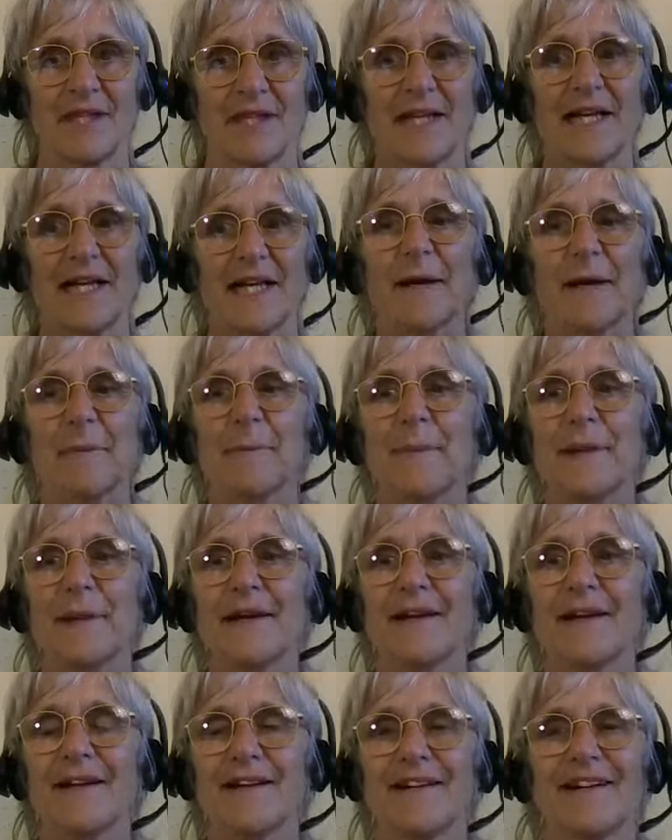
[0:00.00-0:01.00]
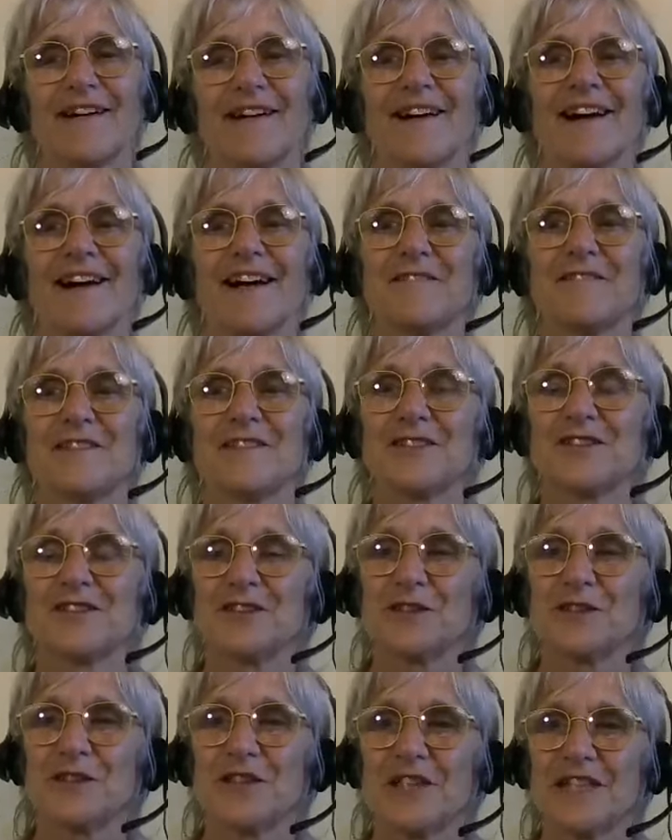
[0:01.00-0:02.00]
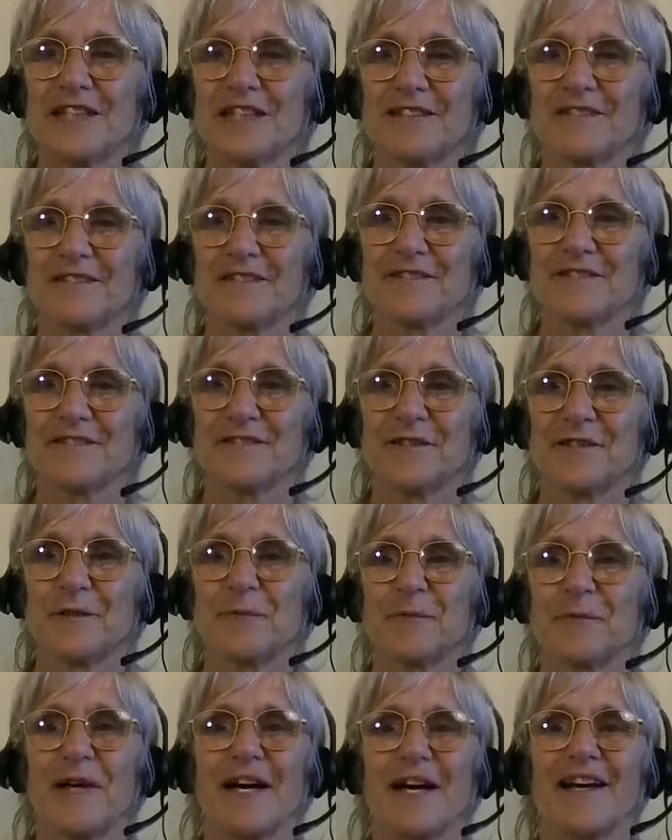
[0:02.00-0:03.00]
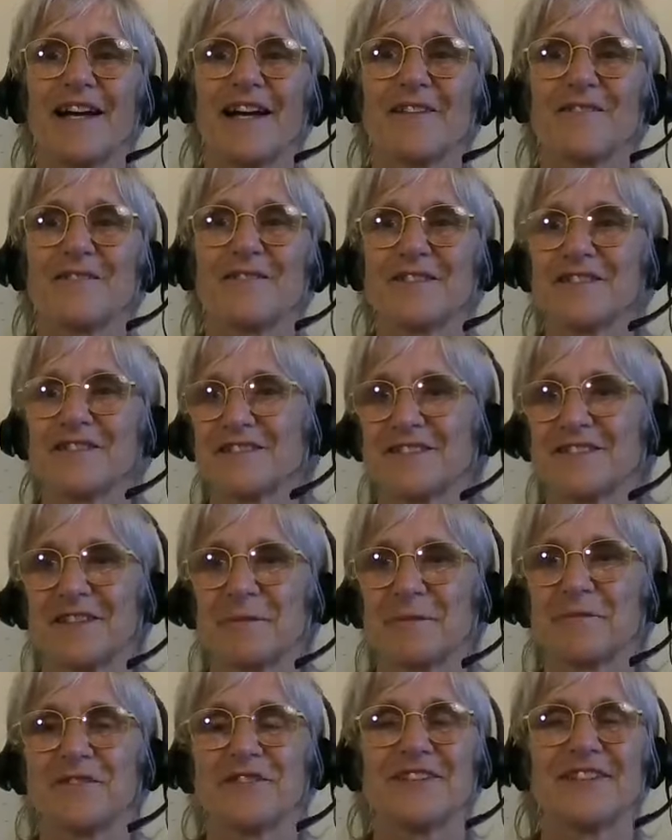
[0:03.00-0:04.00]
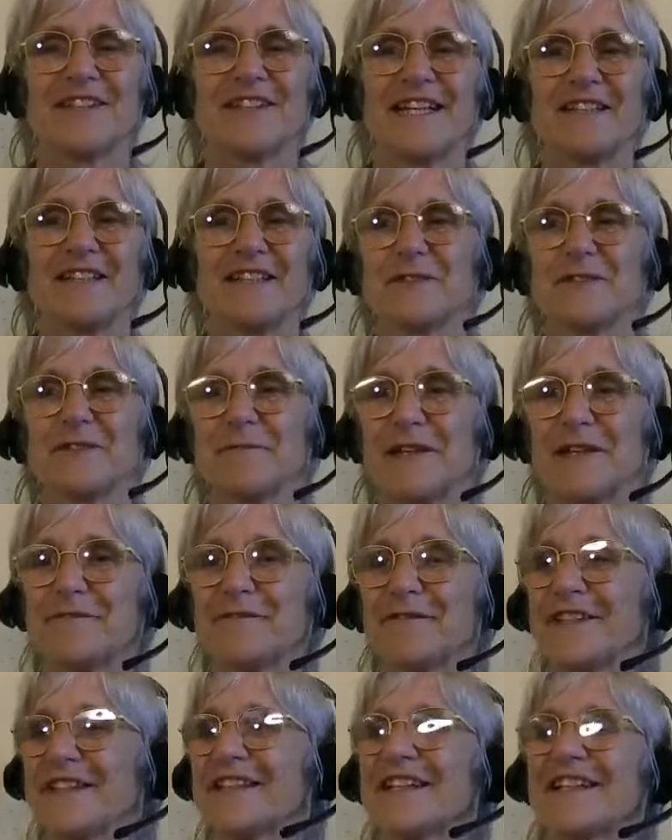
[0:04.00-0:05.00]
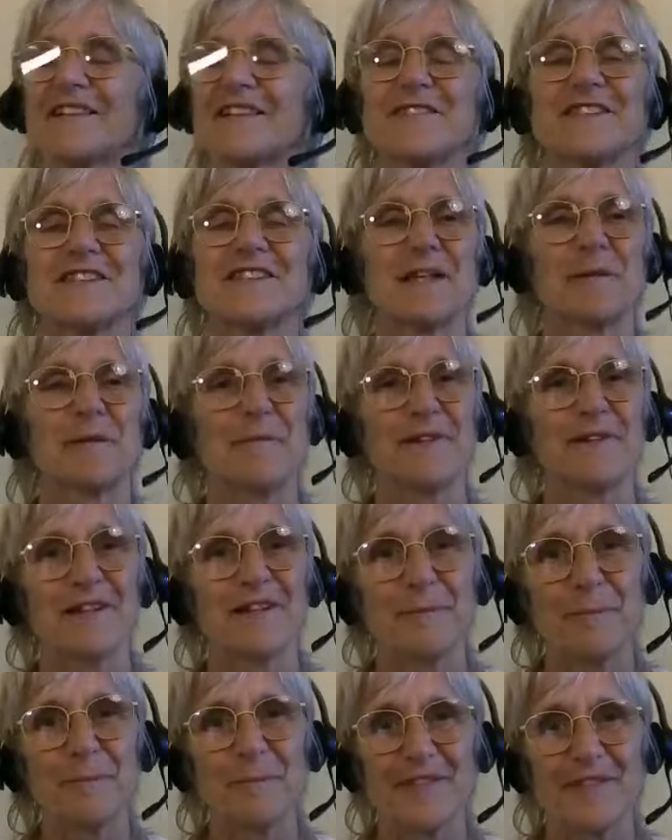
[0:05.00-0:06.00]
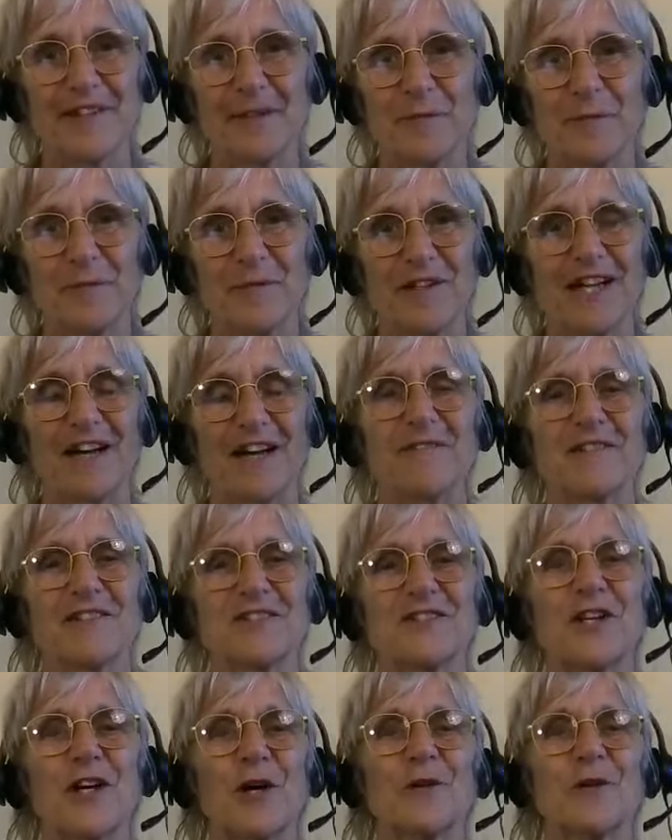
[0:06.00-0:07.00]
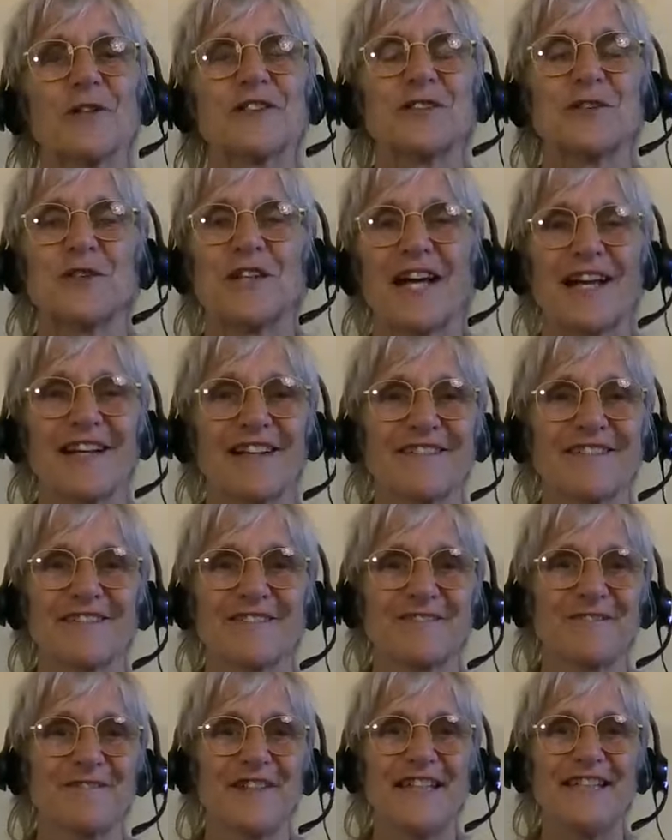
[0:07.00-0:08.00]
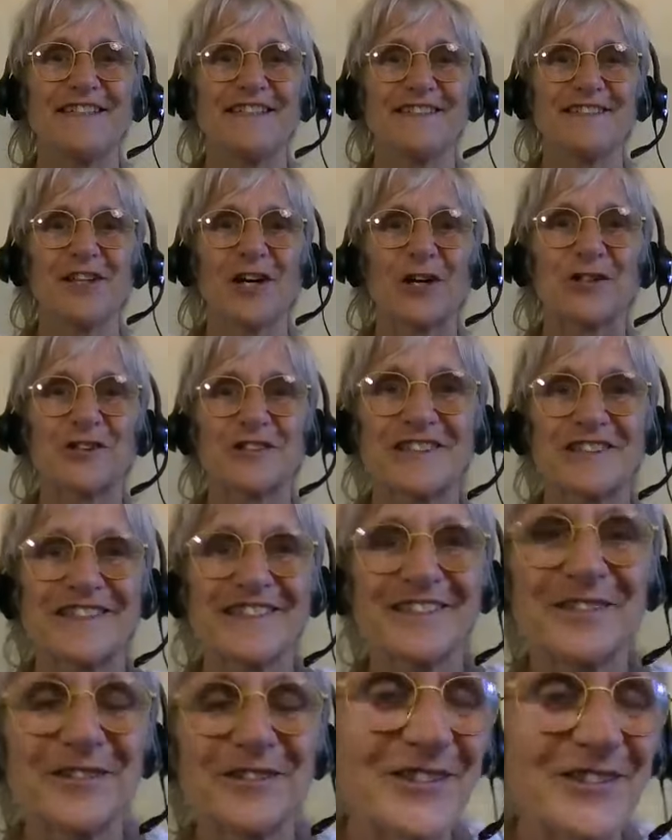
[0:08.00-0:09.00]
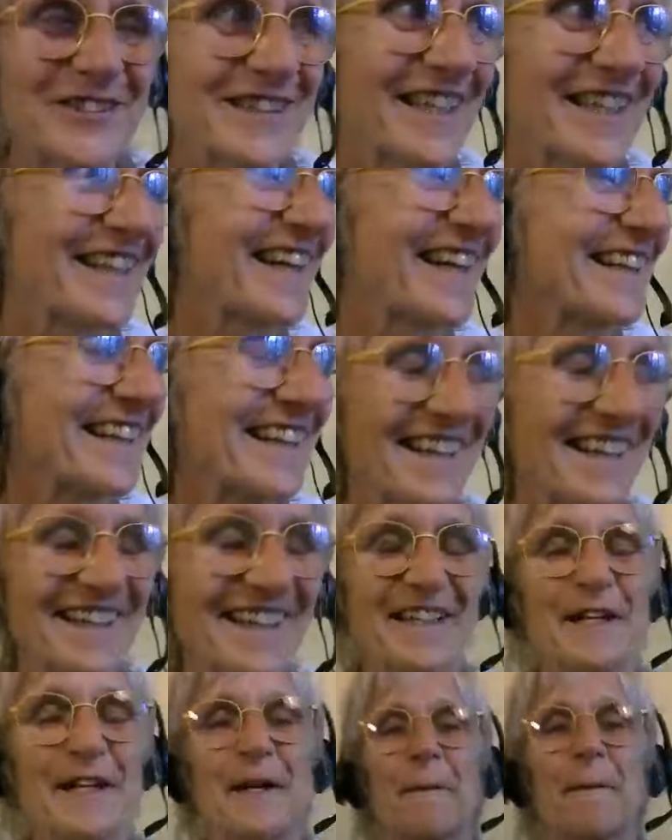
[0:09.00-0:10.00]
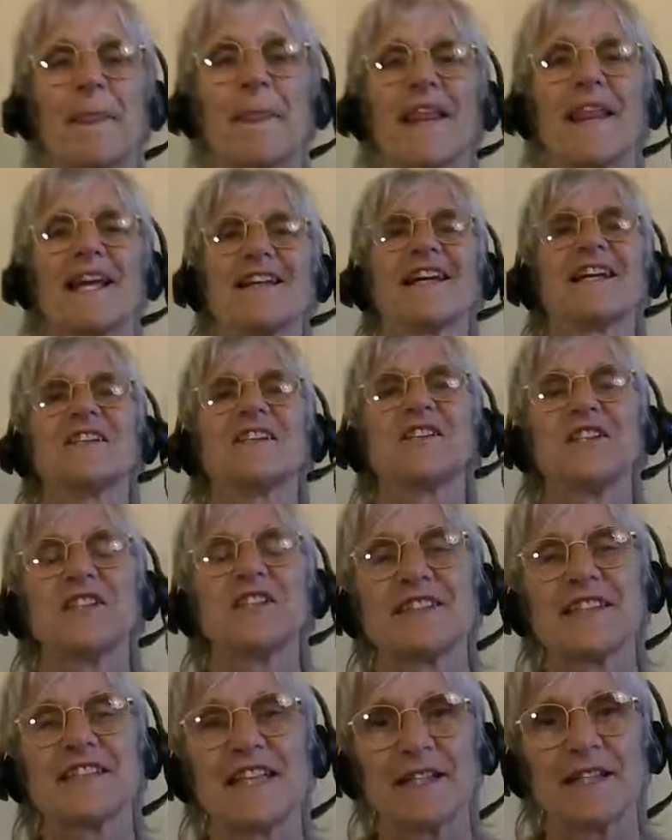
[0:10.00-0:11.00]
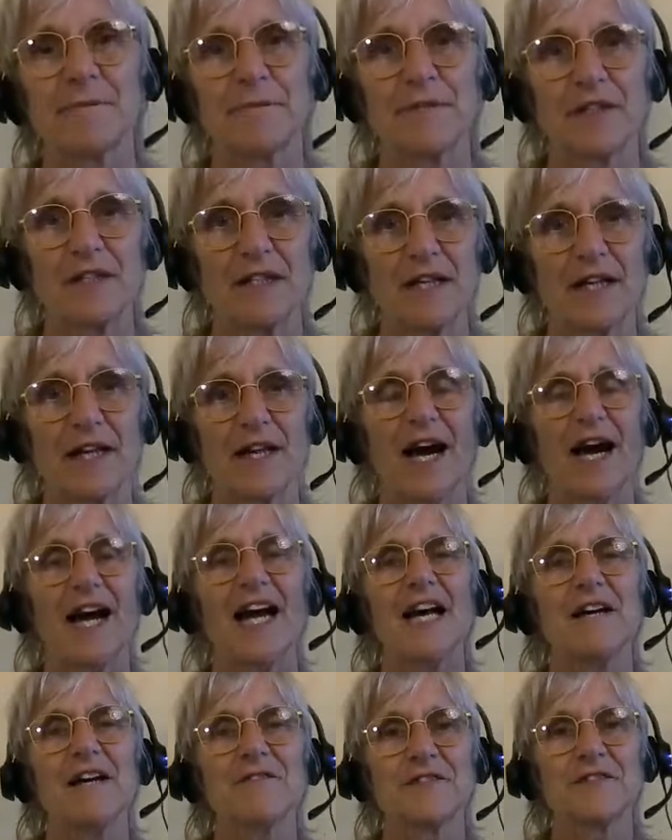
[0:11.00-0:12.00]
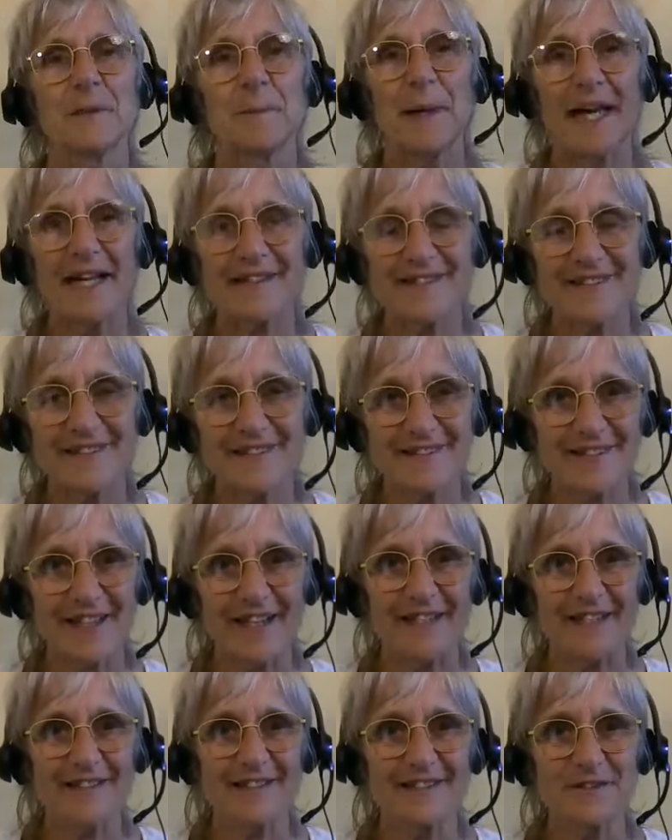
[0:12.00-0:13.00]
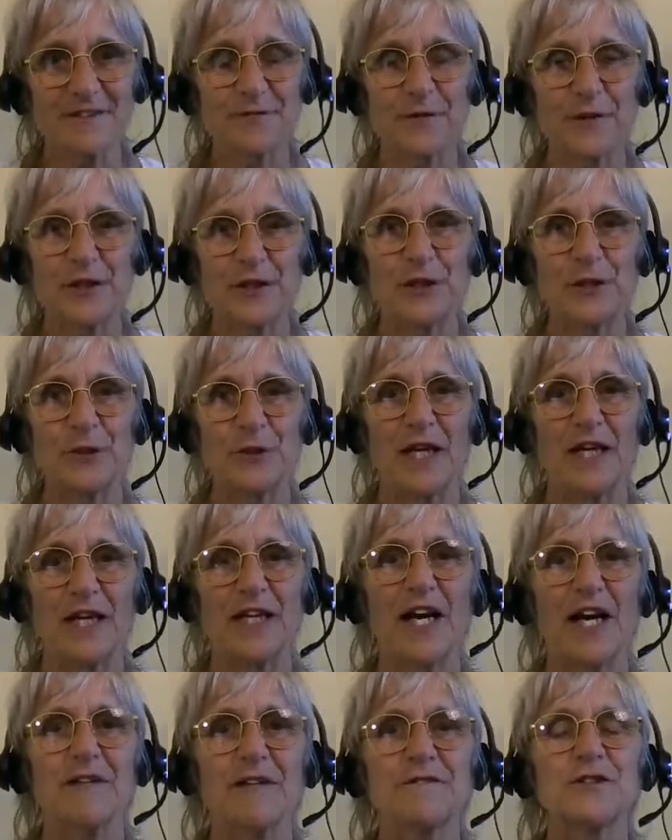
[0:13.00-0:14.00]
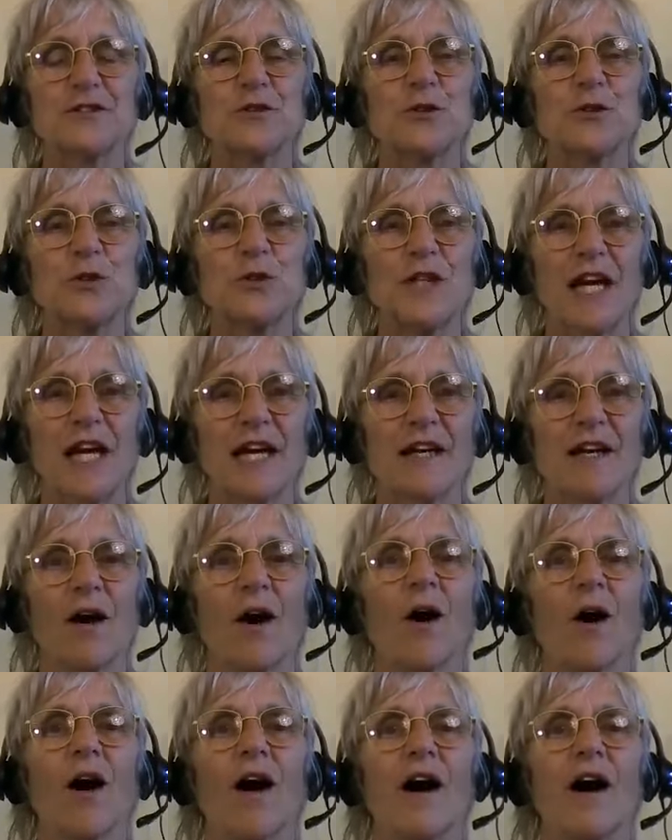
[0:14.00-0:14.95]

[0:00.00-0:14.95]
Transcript: And it can be I was to the. I have some things with my feet, and there was some. The, the I was going to that feet doctor, you could say that, and then she said, "I have some exercises for you, and you have to do that